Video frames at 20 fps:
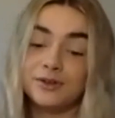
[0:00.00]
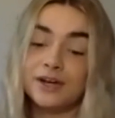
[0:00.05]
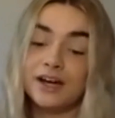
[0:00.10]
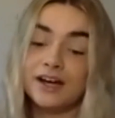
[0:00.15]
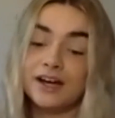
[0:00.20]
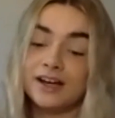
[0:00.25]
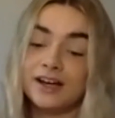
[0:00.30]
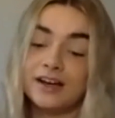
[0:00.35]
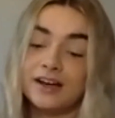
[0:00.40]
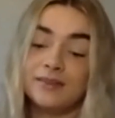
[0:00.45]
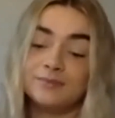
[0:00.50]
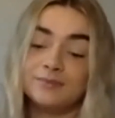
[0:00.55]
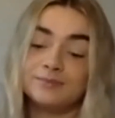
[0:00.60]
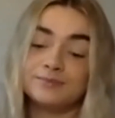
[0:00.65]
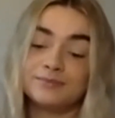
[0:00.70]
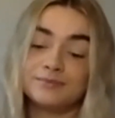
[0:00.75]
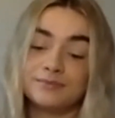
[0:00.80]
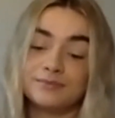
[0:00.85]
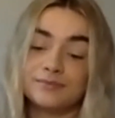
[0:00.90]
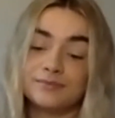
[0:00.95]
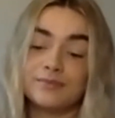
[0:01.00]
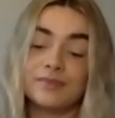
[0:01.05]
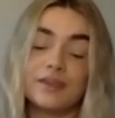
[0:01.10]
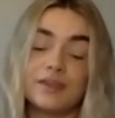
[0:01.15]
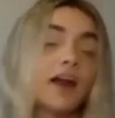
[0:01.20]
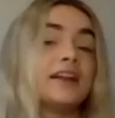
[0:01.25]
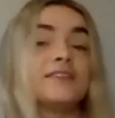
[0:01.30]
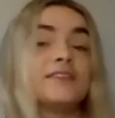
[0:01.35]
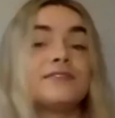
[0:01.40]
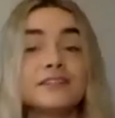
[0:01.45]

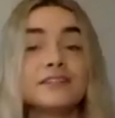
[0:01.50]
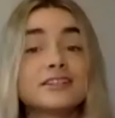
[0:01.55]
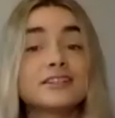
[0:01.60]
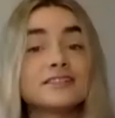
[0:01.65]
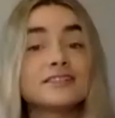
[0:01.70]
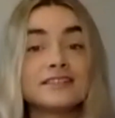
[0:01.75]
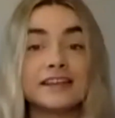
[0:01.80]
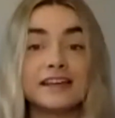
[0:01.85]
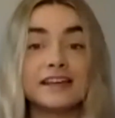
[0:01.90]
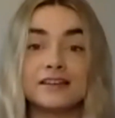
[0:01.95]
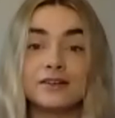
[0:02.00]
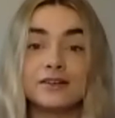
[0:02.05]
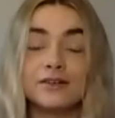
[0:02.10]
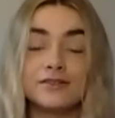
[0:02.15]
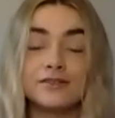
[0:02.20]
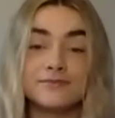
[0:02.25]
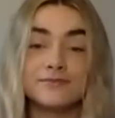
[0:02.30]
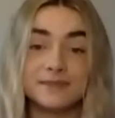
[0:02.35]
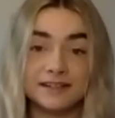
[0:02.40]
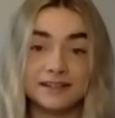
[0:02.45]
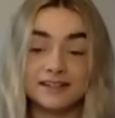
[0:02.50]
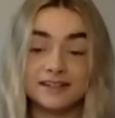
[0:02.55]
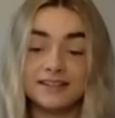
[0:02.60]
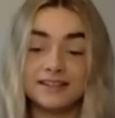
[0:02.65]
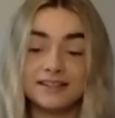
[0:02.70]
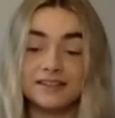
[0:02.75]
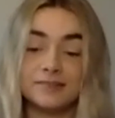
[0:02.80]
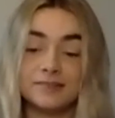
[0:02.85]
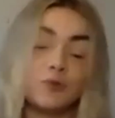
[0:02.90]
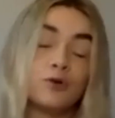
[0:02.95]
a deficiency of
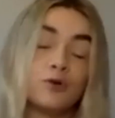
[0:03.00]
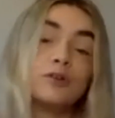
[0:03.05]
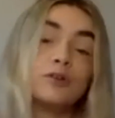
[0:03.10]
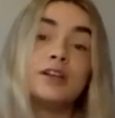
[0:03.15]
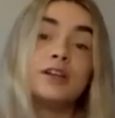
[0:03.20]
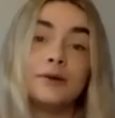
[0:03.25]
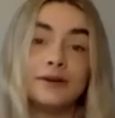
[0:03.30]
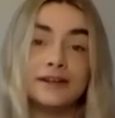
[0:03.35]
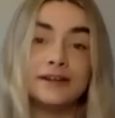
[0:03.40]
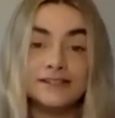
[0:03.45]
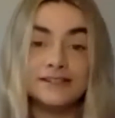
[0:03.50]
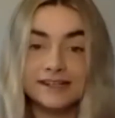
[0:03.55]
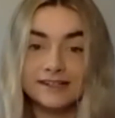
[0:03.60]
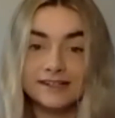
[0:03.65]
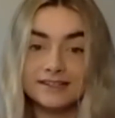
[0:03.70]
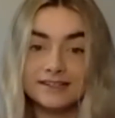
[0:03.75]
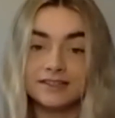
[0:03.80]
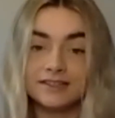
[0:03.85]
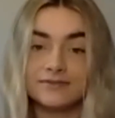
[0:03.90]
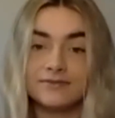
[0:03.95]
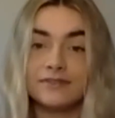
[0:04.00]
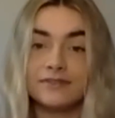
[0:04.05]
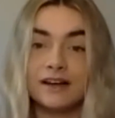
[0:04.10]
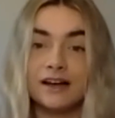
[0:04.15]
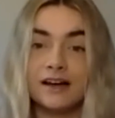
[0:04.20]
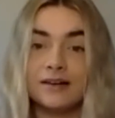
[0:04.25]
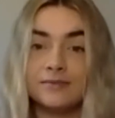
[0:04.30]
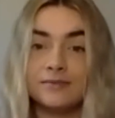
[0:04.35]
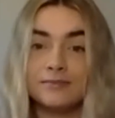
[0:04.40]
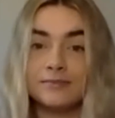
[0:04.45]
magnesium or low intakes of
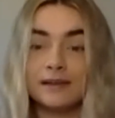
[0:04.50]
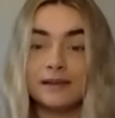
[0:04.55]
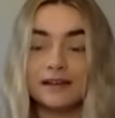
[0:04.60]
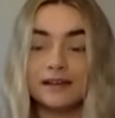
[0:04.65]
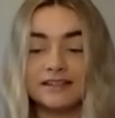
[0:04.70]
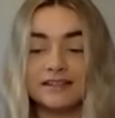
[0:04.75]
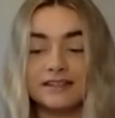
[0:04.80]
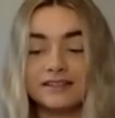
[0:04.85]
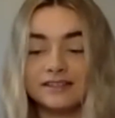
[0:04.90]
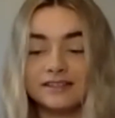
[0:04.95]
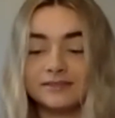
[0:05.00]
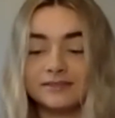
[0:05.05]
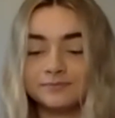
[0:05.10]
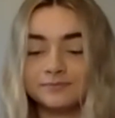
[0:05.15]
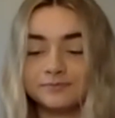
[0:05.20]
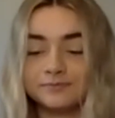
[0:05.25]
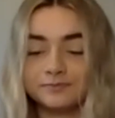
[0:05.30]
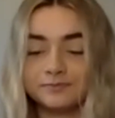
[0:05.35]
magnesium.